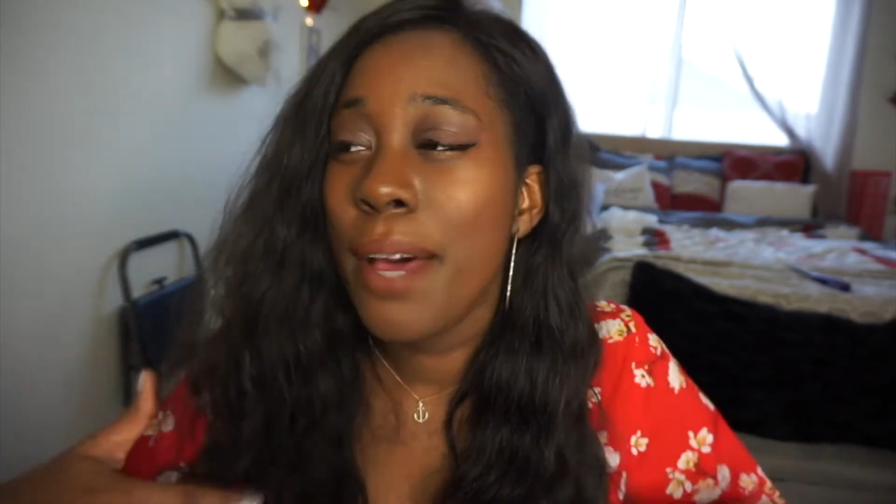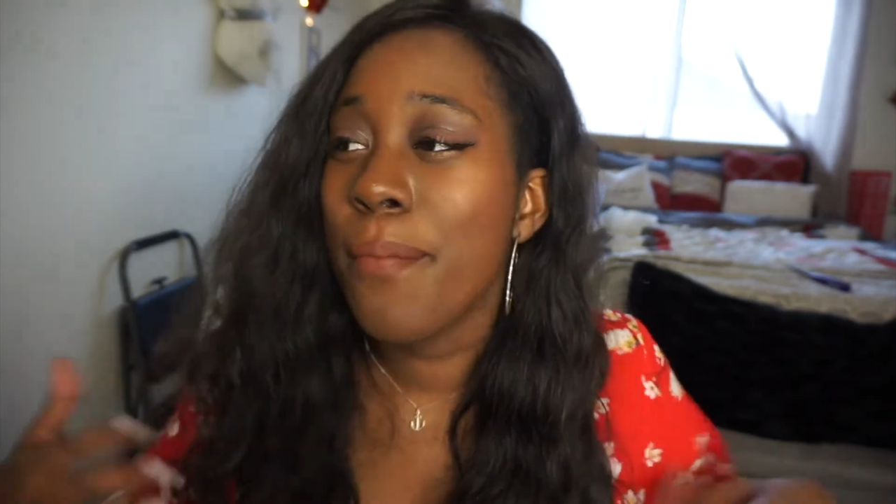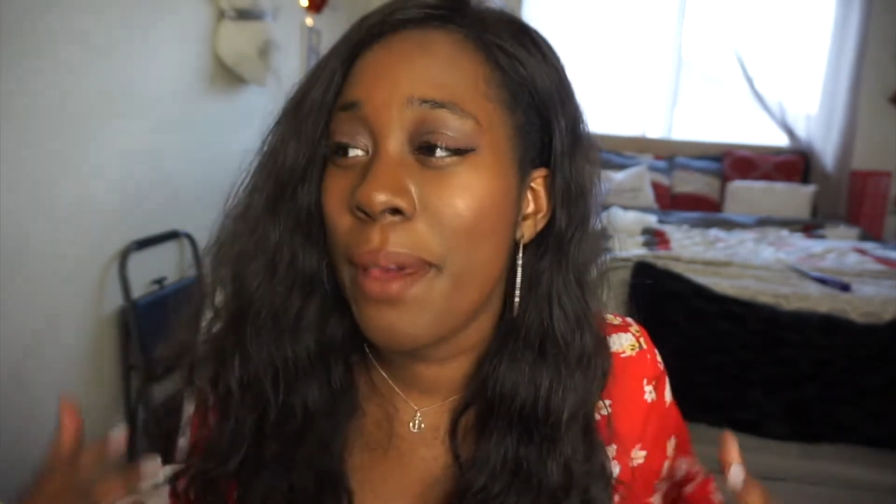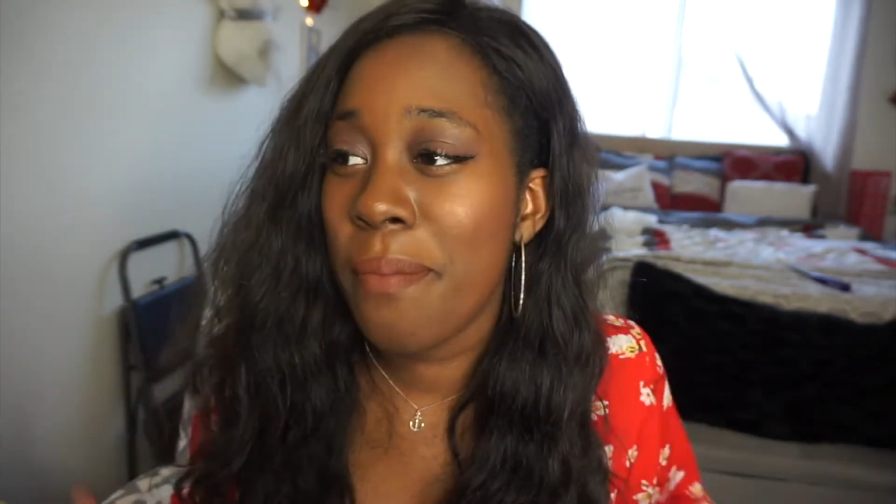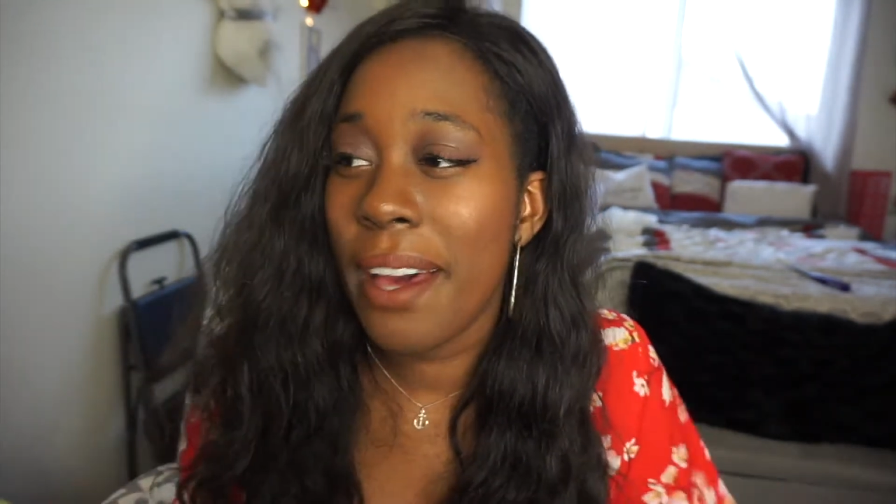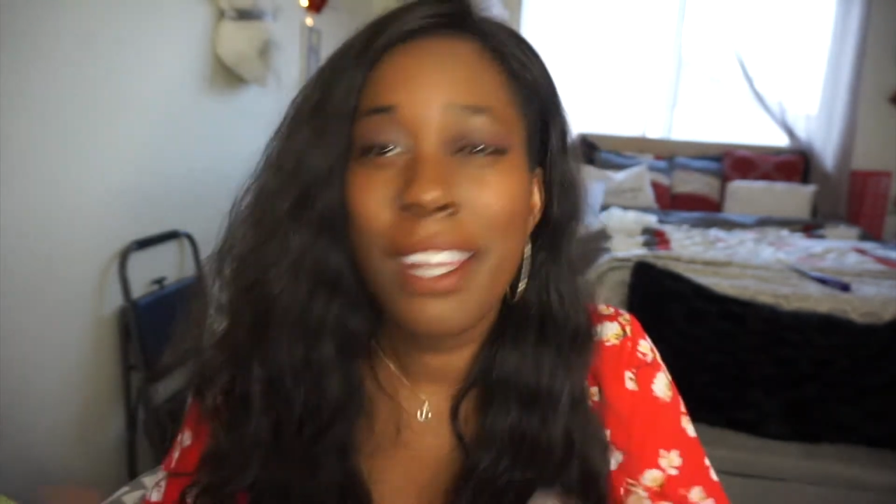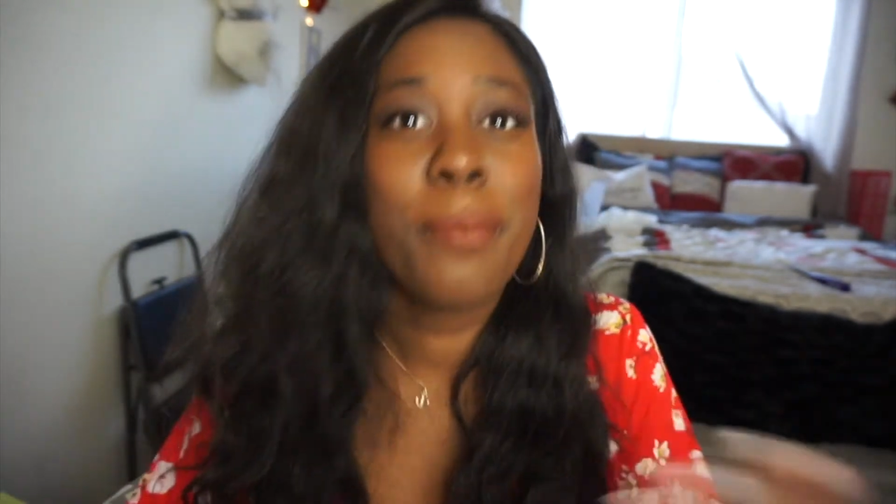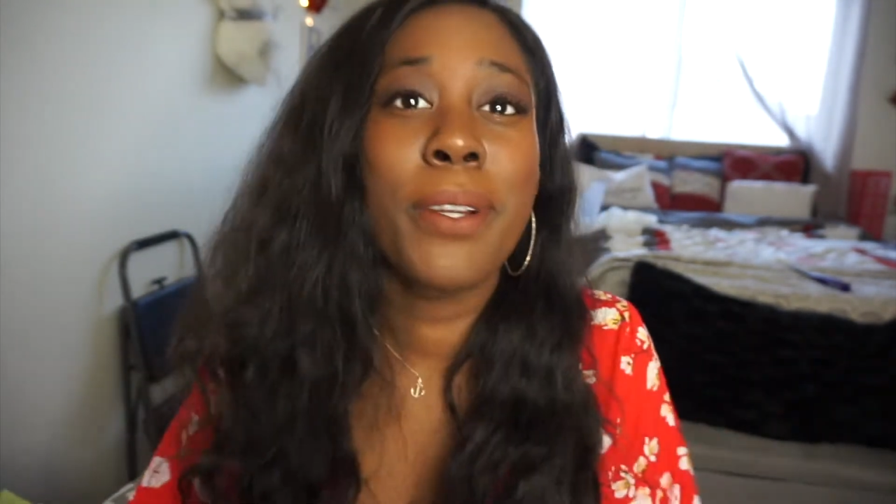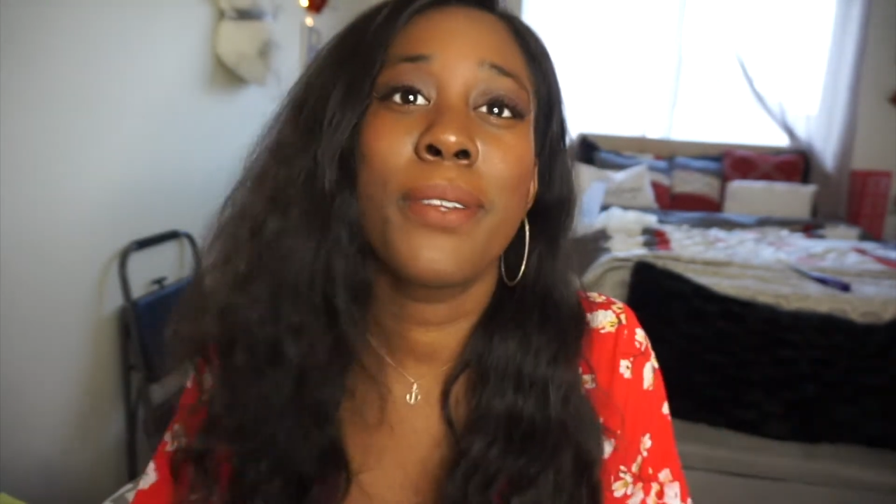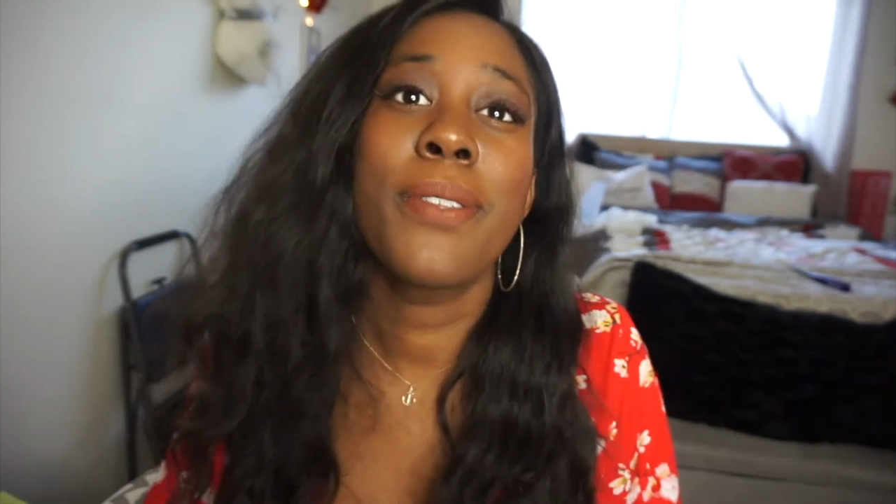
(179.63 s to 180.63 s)
my body
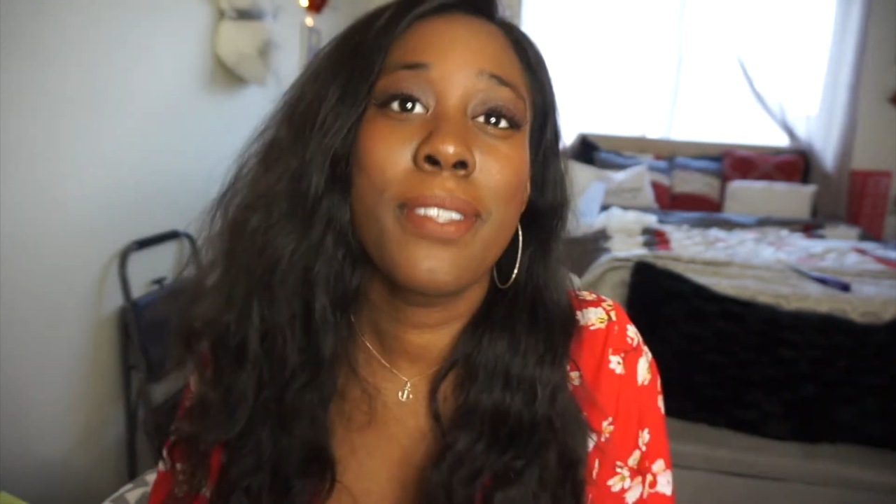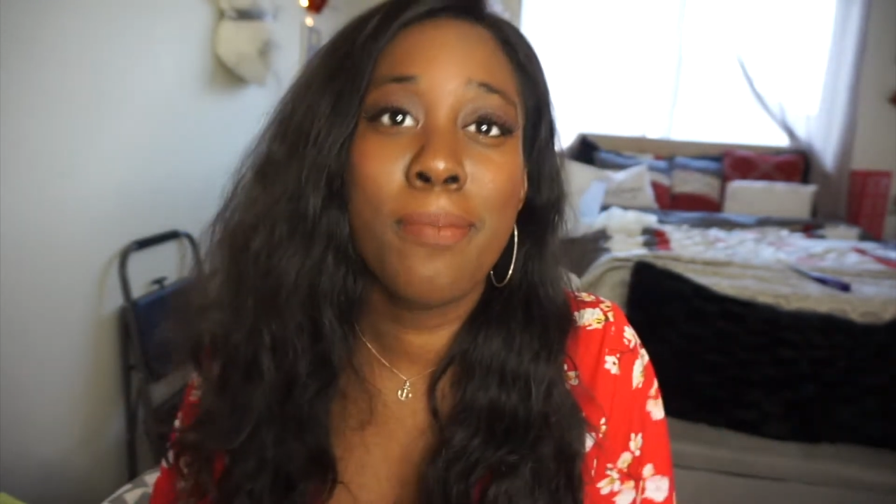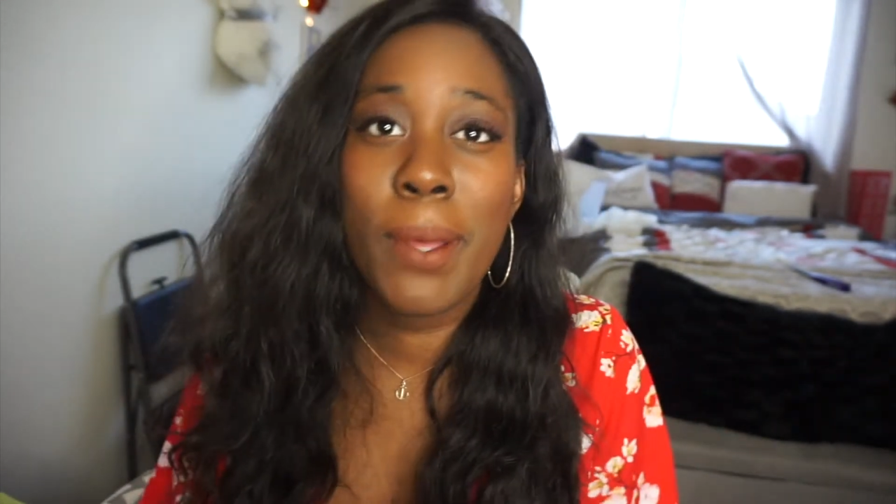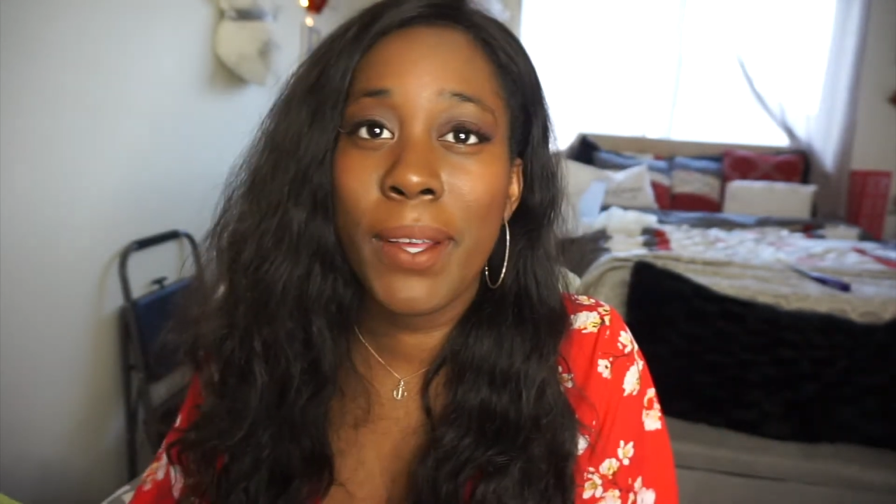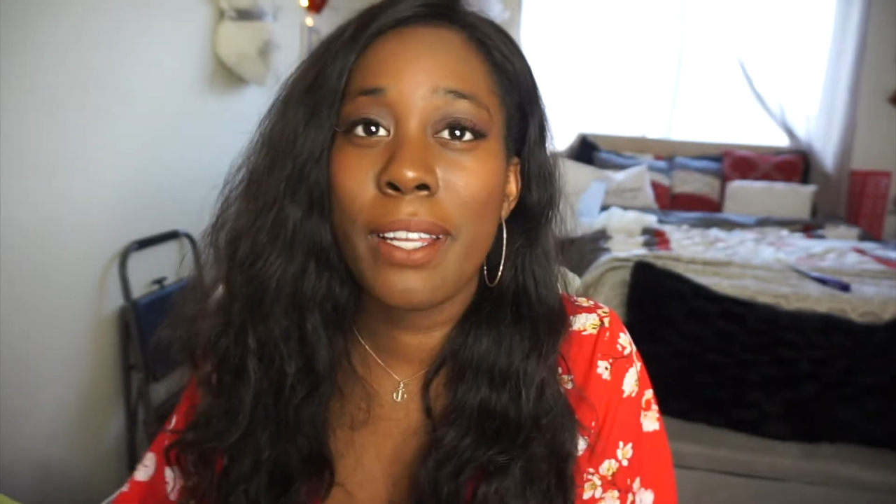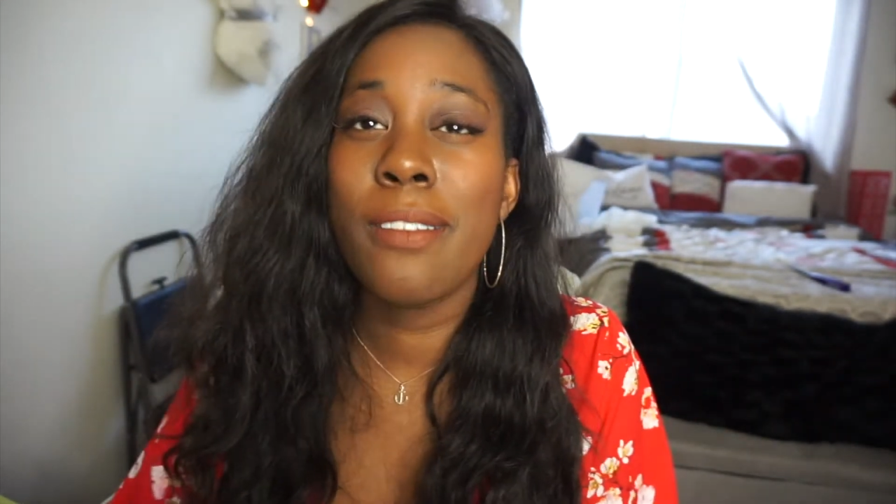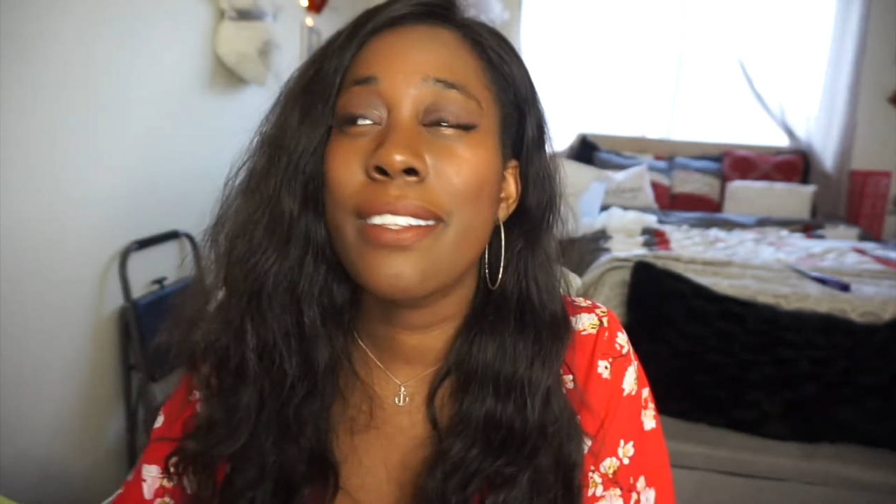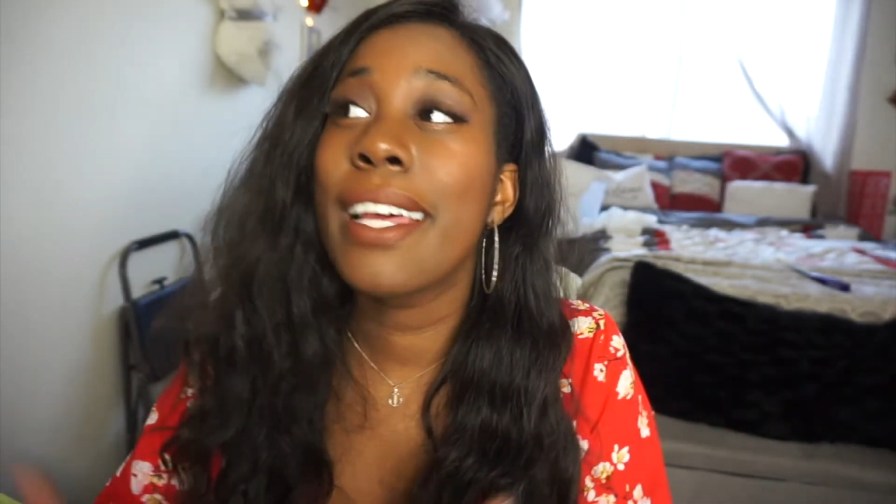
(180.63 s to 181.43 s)
produces milk, and I'm just